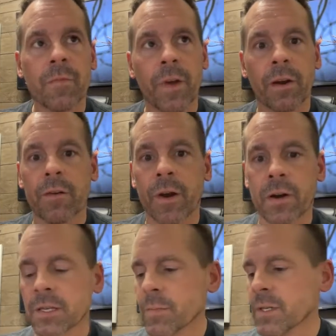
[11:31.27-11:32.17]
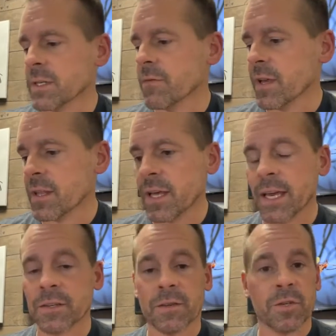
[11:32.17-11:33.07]
Very, very specific
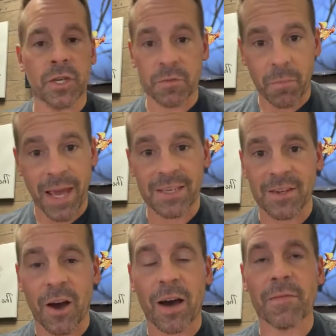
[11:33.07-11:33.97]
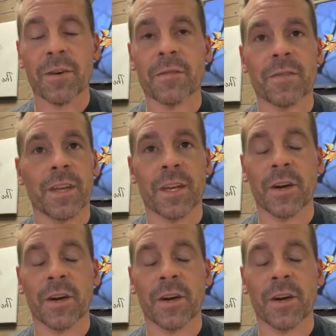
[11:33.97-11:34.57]
things, just based off of,